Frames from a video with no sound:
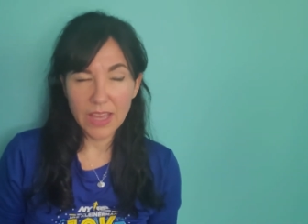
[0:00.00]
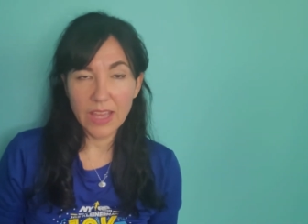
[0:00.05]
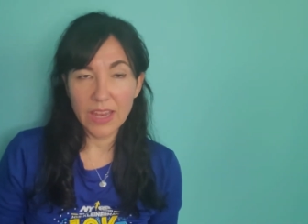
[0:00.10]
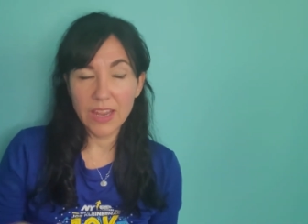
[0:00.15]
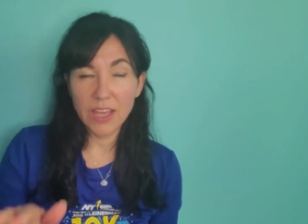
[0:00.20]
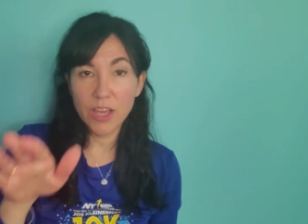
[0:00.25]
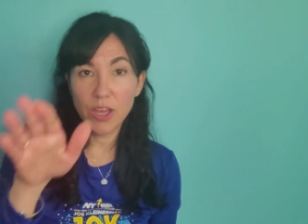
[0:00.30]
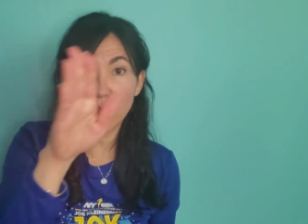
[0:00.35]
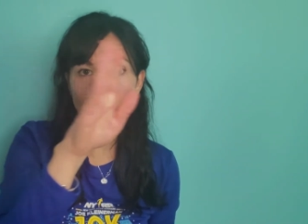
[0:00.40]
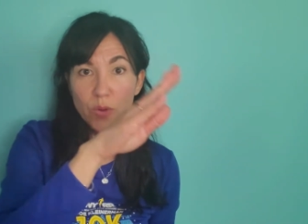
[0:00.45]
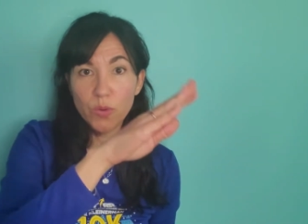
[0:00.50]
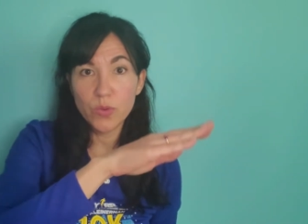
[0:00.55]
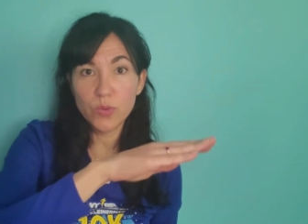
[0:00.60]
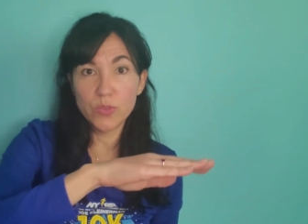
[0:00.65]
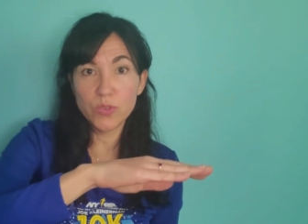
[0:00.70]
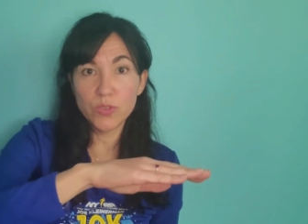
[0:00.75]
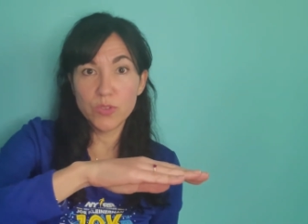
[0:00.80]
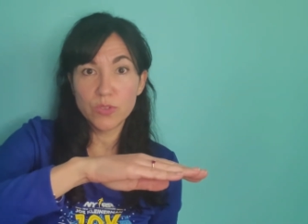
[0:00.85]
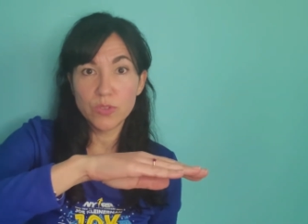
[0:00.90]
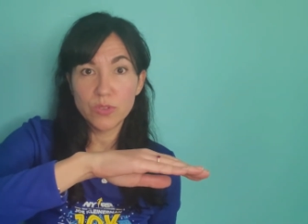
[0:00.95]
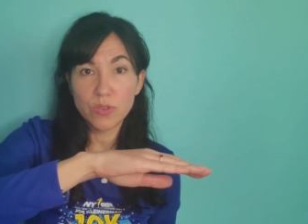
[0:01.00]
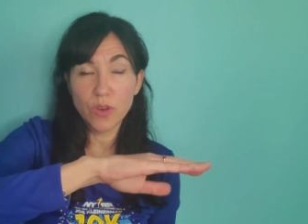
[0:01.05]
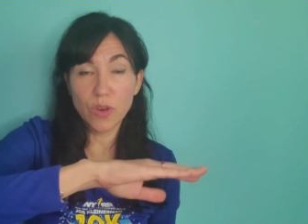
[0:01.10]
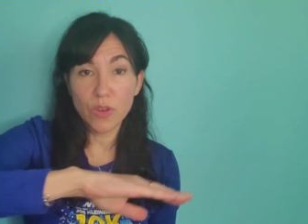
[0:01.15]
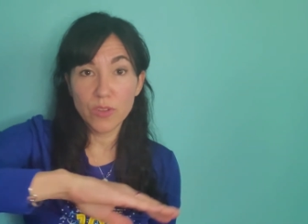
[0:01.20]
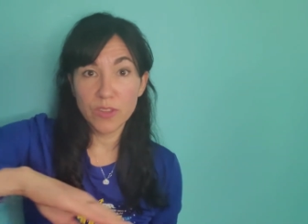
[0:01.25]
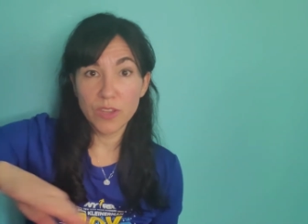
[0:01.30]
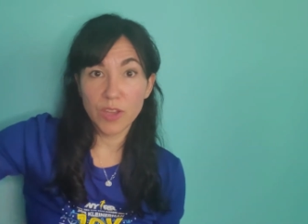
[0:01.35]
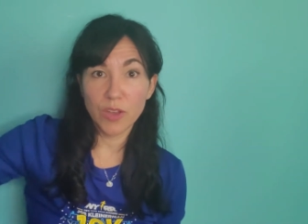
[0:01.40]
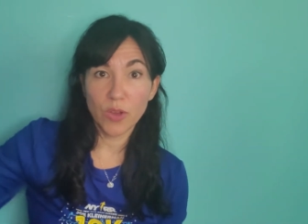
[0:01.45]
And it goes
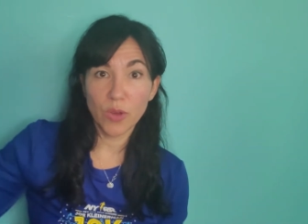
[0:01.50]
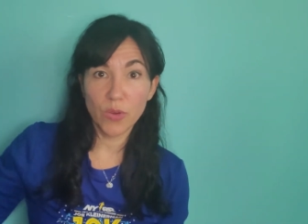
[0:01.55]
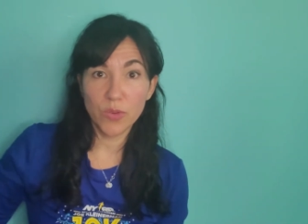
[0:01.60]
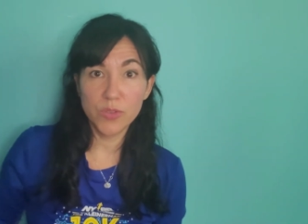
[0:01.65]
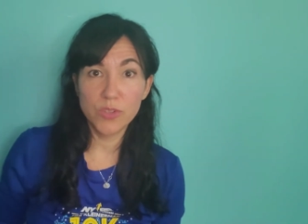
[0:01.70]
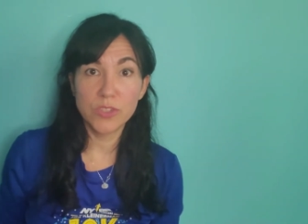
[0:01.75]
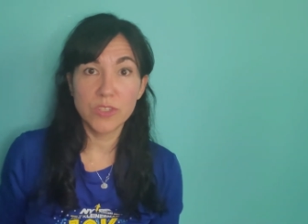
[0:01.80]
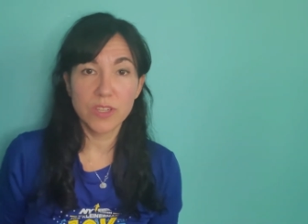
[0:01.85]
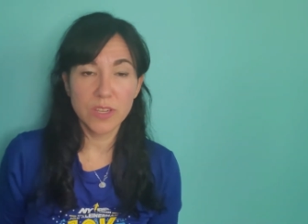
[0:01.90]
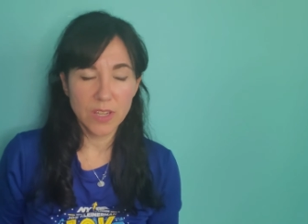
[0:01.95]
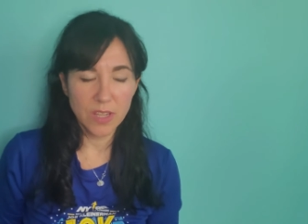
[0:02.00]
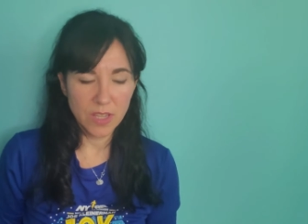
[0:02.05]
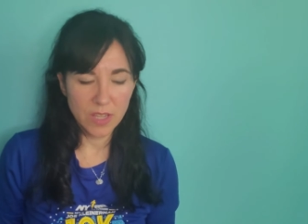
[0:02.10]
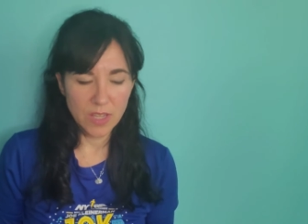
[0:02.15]
on the coast.